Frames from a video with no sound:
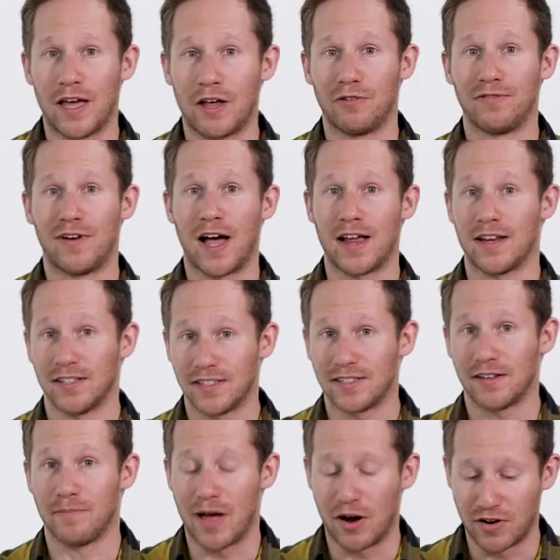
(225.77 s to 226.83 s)
that you'll find in
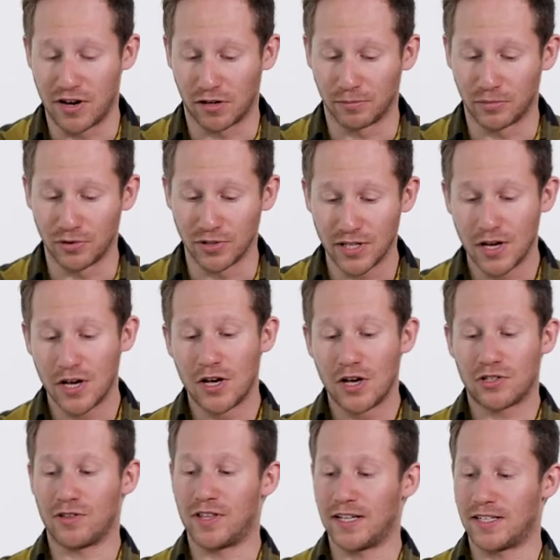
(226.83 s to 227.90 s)
some mountaineering boots.
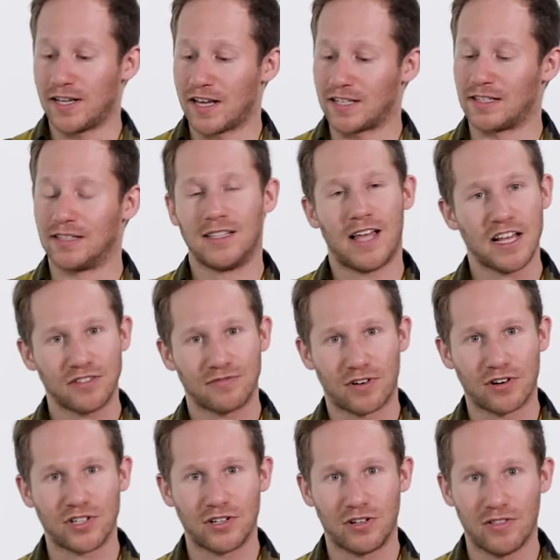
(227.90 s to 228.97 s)
So this is less
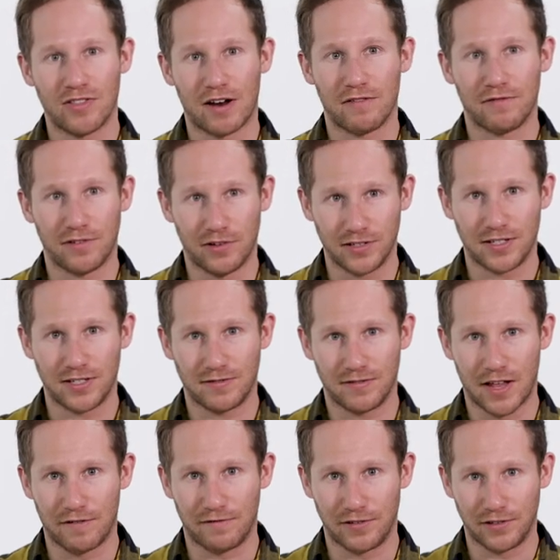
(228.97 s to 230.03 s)
versatile than a full,
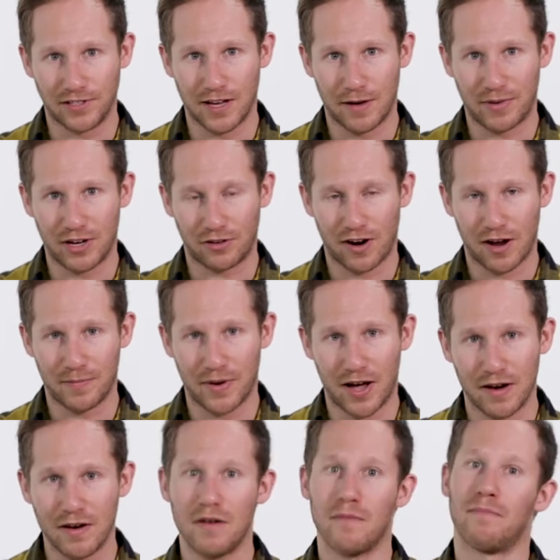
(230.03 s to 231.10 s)
than a full step-in
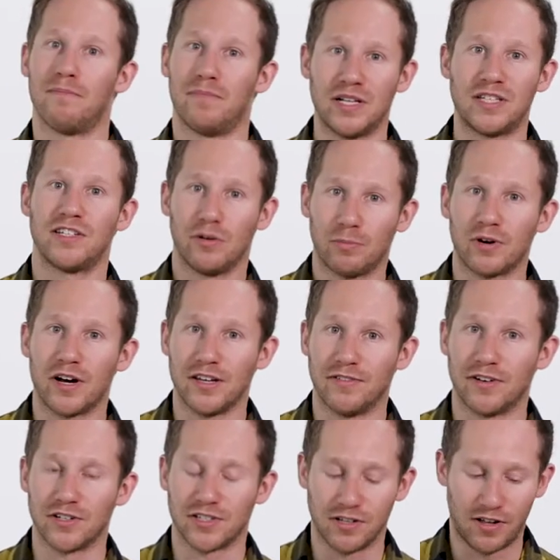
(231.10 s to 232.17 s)
crampon, but still pretty
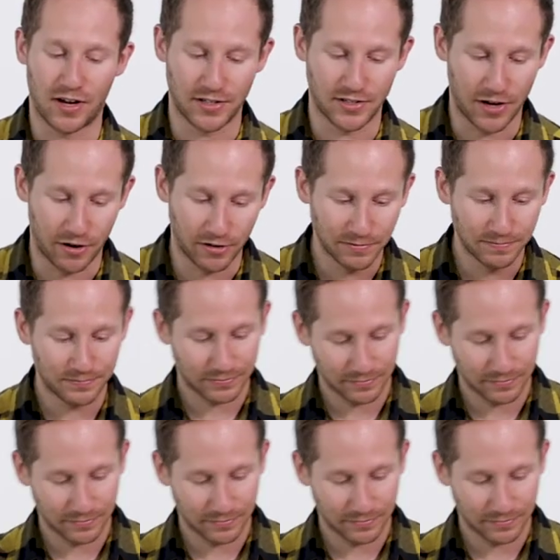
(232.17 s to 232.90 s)
versatile on its own.